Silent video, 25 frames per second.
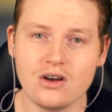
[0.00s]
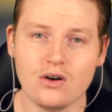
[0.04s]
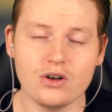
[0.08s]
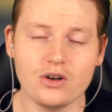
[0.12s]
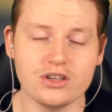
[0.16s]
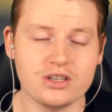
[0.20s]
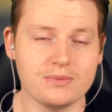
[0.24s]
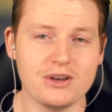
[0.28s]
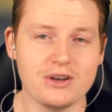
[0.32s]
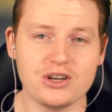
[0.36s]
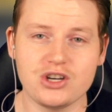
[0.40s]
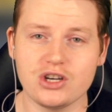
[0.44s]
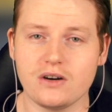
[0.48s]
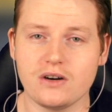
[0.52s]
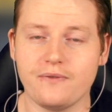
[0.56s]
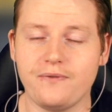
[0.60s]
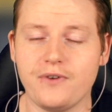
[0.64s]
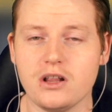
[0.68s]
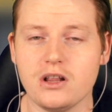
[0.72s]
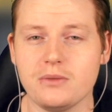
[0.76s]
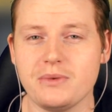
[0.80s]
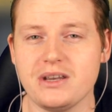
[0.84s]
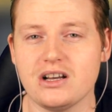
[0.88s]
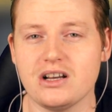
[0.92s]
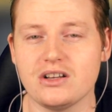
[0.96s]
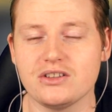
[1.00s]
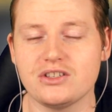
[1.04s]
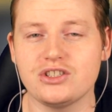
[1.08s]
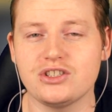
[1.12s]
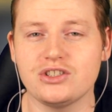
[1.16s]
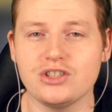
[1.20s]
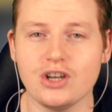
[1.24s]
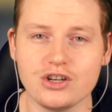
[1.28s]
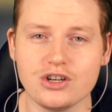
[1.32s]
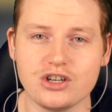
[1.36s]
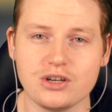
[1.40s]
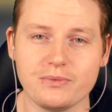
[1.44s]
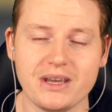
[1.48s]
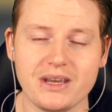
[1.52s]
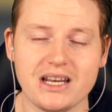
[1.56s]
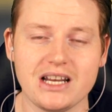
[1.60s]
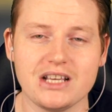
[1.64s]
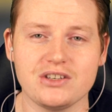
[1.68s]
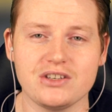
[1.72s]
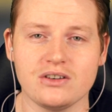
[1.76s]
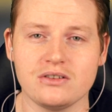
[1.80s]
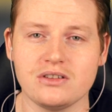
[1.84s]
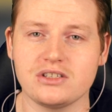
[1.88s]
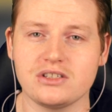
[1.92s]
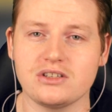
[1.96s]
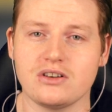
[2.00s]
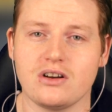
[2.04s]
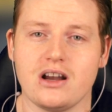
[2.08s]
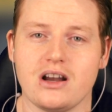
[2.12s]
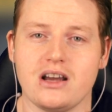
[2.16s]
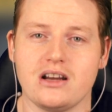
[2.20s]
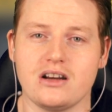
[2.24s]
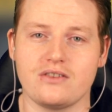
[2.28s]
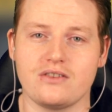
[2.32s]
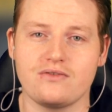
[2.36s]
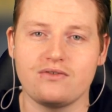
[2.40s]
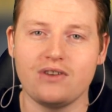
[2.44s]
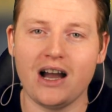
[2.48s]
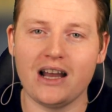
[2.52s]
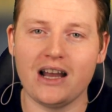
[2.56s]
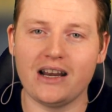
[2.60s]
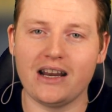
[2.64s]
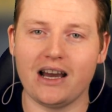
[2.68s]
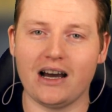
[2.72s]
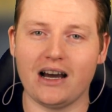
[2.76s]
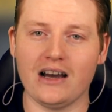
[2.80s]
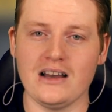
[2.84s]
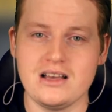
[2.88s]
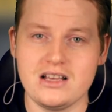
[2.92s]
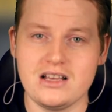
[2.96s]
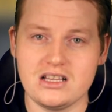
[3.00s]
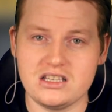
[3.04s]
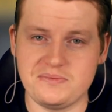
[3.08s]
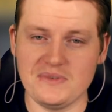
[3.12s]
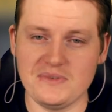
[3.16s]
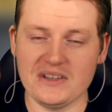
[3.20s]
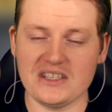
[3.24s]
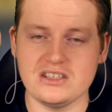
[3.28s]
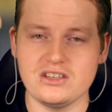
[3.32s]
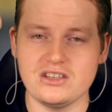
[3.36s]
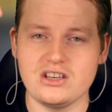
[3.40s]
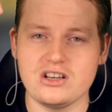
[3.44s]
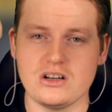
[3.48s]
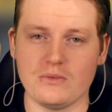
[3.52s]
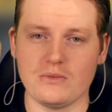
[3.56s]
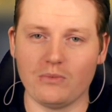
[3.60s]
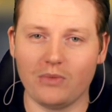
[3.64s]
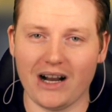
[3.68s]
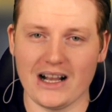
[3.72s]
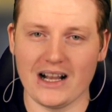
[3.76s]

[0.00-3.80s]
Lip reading: Also, make sure to follow me on social media. It's on the screen right now. It's Mr. Luke on